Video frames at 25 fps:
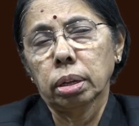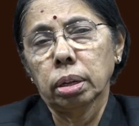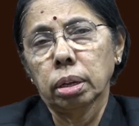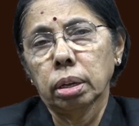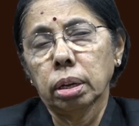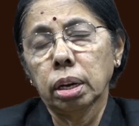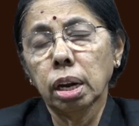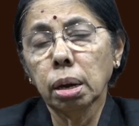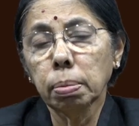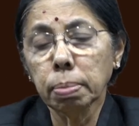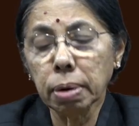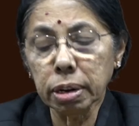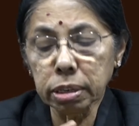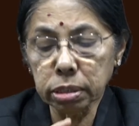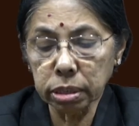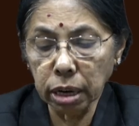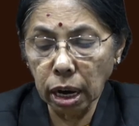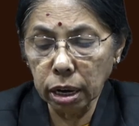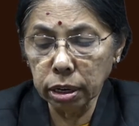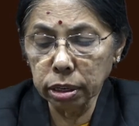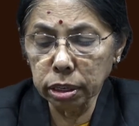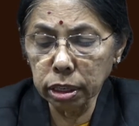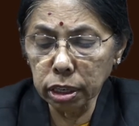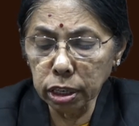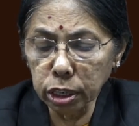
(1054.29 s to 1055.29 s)
He must
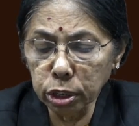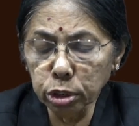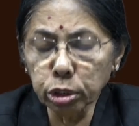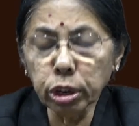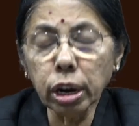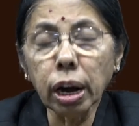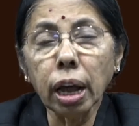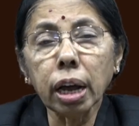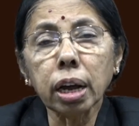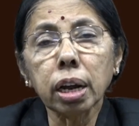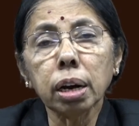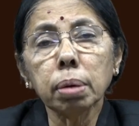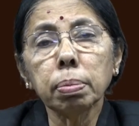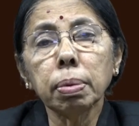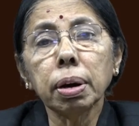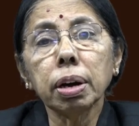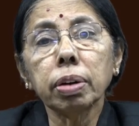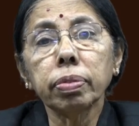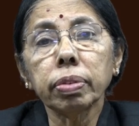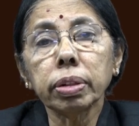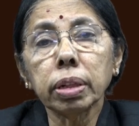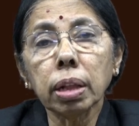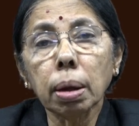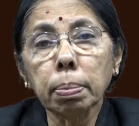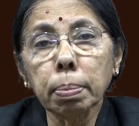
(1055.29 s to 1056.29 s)
enter into an agreement
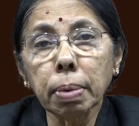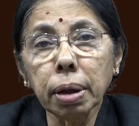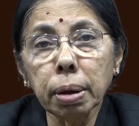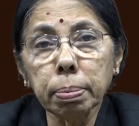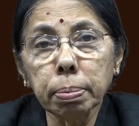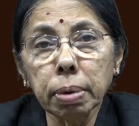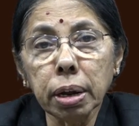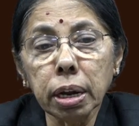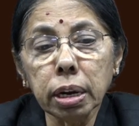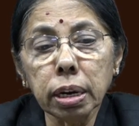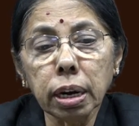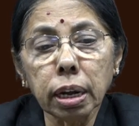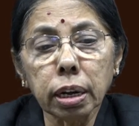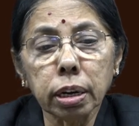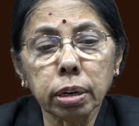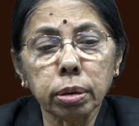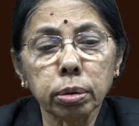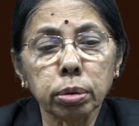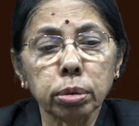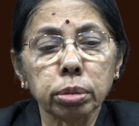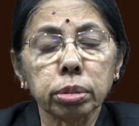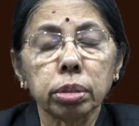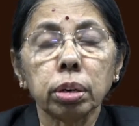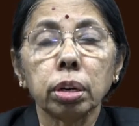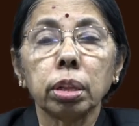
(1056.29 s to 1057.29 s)
with the main
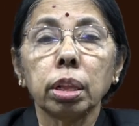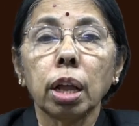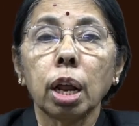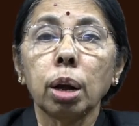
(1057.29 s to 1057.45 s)
accused.